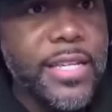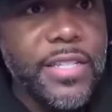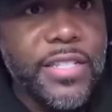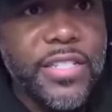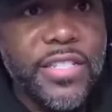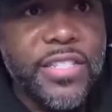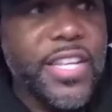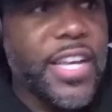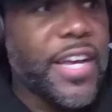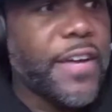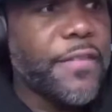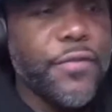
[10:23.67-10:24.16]

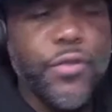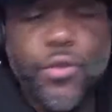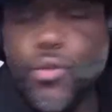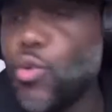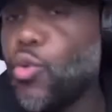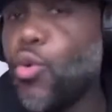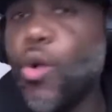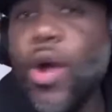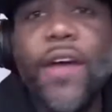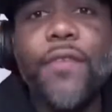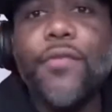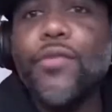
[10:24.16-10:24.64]
Steph,
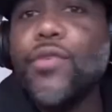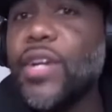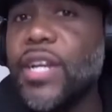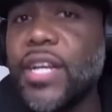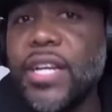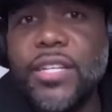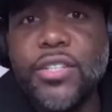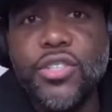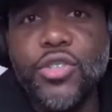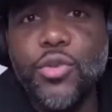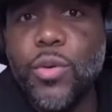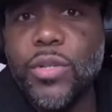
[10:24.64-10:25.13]
whoever it
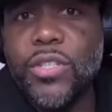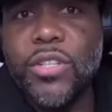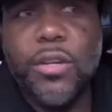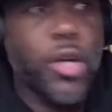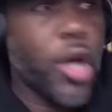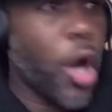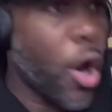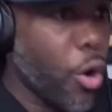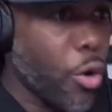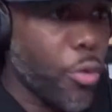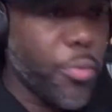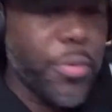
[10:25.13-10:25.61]
is, you want to
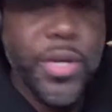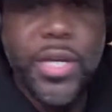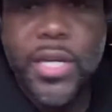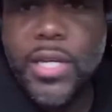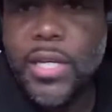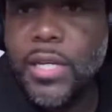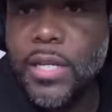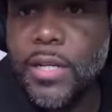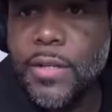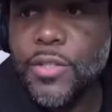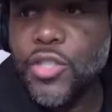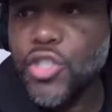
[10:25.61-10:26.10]

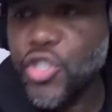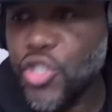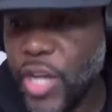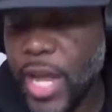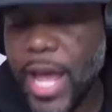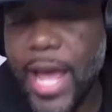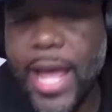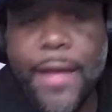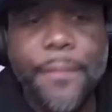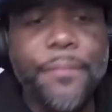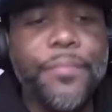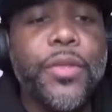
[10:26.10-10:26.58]
Kobe,
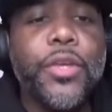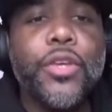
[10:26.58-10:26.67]
Shaq,